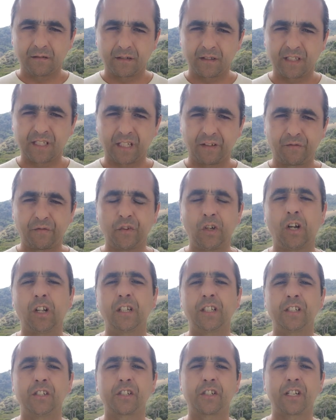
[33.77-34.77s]

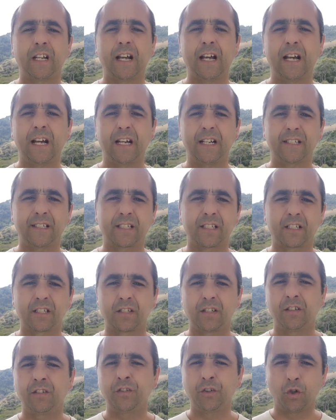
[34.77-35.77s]
self-knowledge
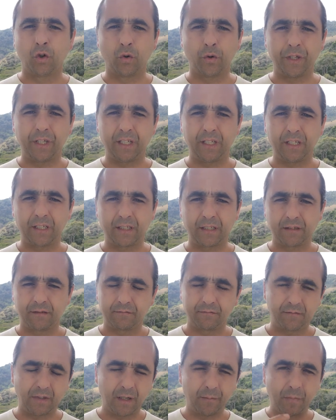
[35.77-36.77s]
as knowing
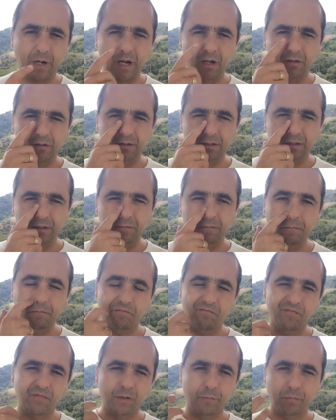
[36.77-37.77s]
about
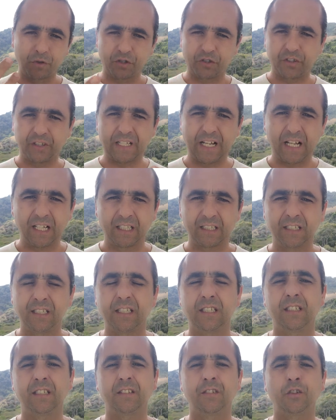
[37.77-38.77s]
the
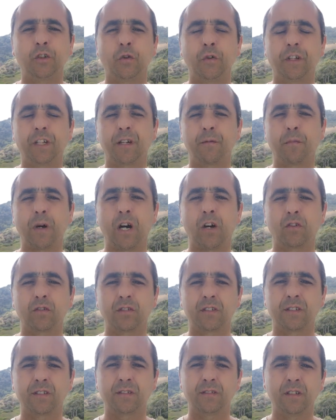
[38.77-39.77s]
personality, knowing
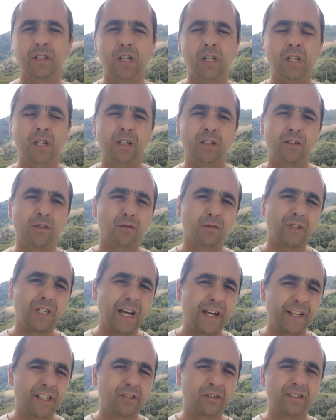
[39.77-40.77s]
about you
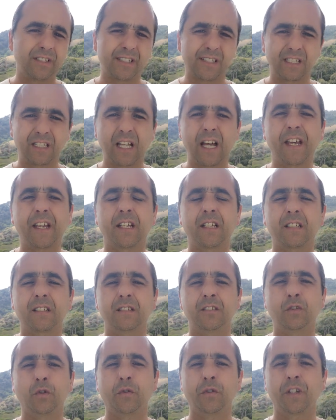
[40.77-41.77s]
like or
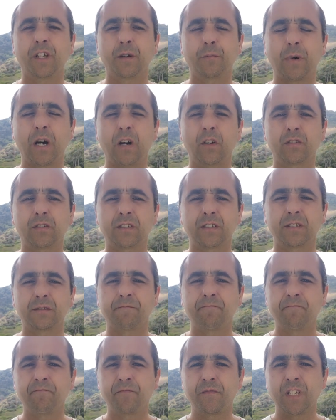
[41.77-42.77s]
dislike, knowing about
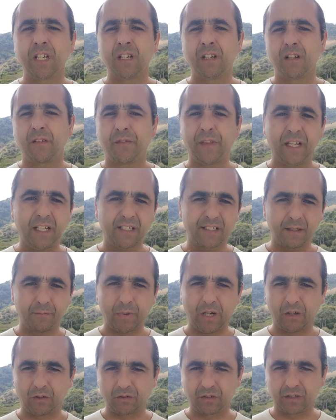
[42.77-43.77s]
things
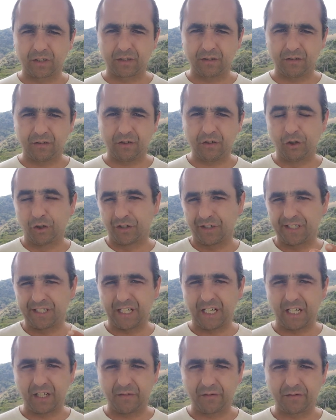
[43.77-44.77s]
about
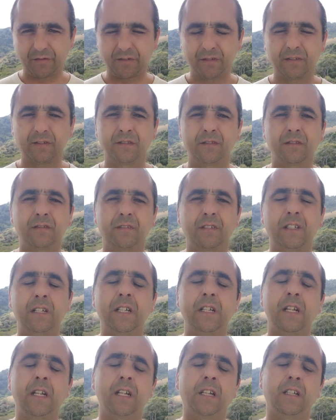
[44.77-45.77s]
yourself,
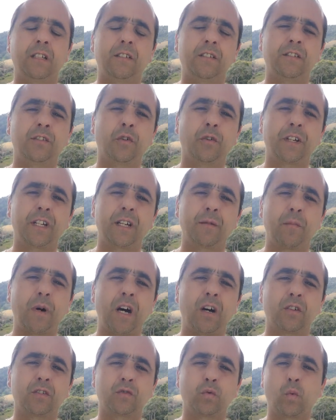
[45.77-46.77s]
knowing
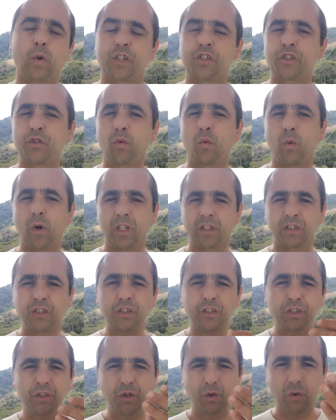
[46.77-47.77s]
about what you want
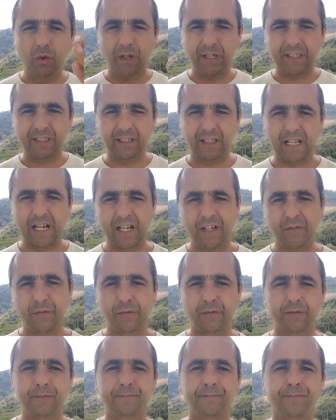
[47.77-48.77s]
to do in
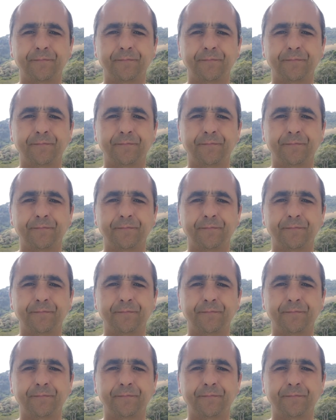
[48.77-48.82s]
life,